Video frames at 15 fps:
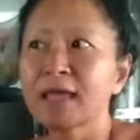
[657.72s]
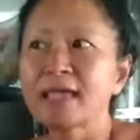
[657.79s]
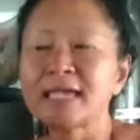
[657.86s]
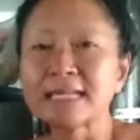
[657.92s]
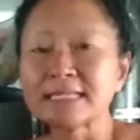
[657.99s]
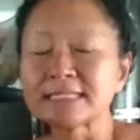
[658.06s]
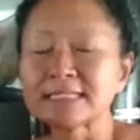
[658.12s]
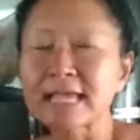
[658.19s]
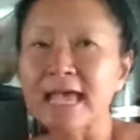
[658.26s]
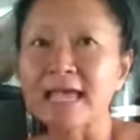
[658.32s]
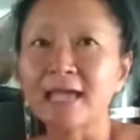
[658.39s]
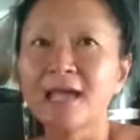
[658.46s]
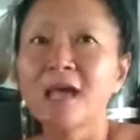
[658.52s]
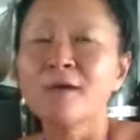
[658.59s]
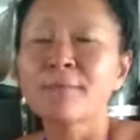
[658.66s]
he didn't say.
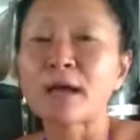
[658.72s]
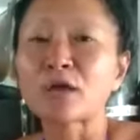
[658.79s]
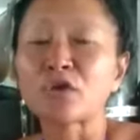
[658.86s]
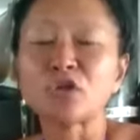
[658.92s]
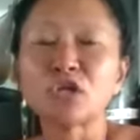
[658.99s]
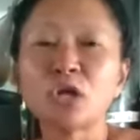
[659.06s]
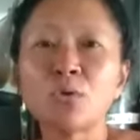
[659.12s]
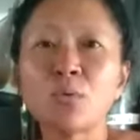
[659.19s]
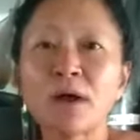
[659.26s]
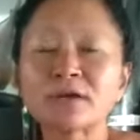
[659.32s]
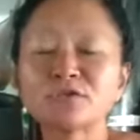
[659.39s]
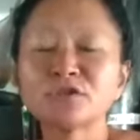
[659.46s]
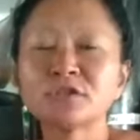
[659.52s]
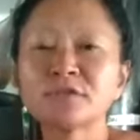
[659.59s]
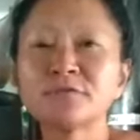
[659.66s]
I go, you know what,
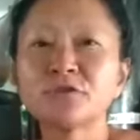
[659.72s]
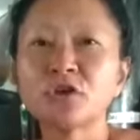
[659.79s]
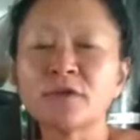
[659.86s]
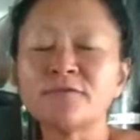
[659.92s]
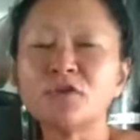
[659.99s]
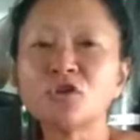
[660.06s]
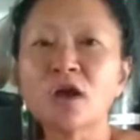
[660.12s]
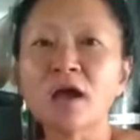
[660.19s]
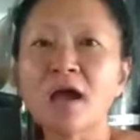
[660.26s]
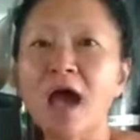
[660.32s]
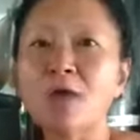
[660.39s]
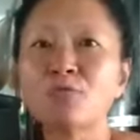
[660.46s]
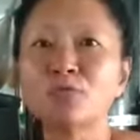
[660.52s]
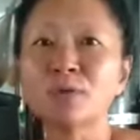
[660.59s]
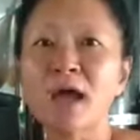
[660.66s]
Christopher? If you got,
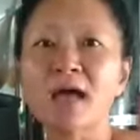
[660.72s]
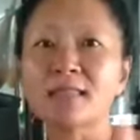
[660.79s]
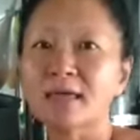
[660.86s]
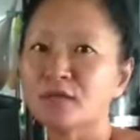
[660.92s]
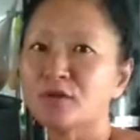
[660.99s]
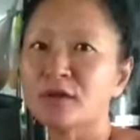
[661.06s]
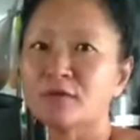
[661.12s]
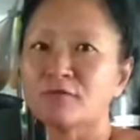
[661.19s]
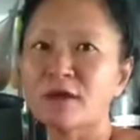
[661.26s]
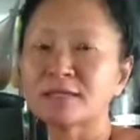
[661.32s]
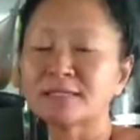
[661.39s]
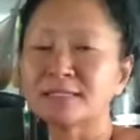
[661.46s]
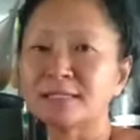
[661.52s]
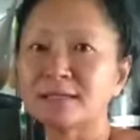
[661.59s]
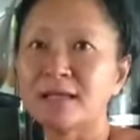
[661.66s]
I will not let you get
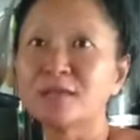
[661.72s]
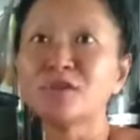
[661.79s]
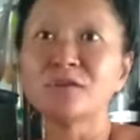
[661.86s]
arrested, and